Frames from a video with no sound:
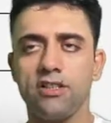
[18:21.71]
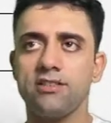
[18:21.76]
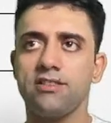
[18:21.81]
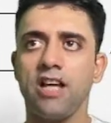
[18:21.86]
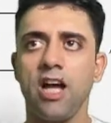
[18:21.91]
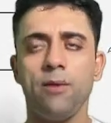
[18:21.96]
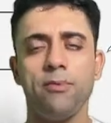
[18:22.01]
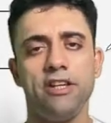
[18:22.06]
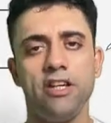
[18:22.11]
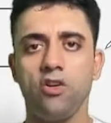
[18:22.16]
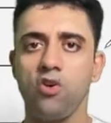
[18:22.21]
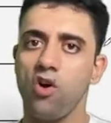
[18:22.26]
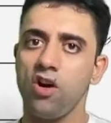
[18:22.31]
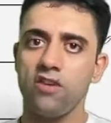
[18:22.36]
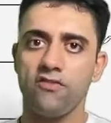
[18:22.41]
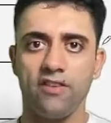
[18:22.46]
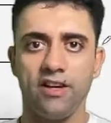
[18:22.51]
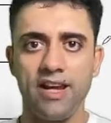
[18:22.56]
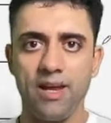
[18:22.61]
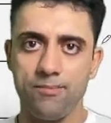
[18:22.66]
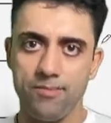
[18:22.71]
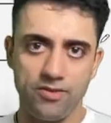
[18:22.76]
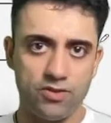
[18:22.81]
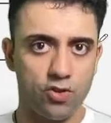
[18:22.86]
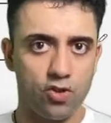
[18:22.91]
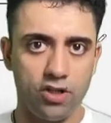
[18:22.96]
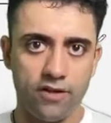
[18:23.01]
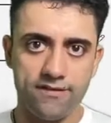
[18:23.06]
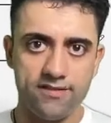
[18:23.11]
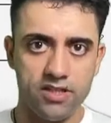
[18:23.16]
Saab, he got one
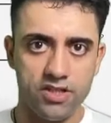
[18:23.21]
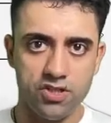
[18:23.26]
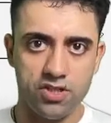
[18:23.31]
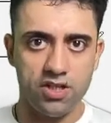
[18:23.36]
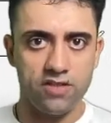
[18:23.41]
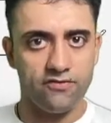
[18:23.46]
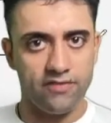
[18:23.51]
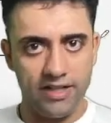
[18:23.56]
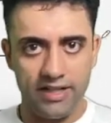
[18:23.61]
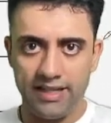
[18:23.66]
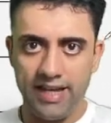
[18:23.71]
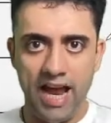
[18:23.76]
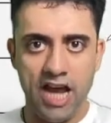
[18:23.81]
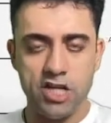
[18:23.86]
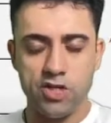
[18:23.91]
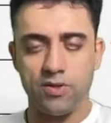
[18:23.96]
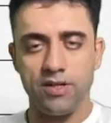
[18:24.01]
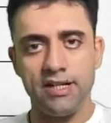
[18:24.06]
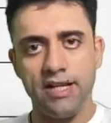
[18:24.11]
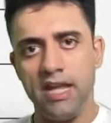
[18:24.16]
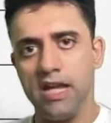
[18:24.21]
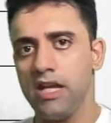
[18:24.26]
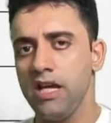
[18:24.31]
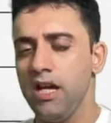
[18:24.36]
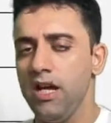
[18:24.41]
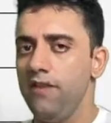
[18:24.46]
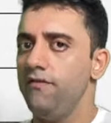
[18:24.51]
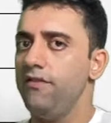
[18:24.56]
episode of seizure in casualty.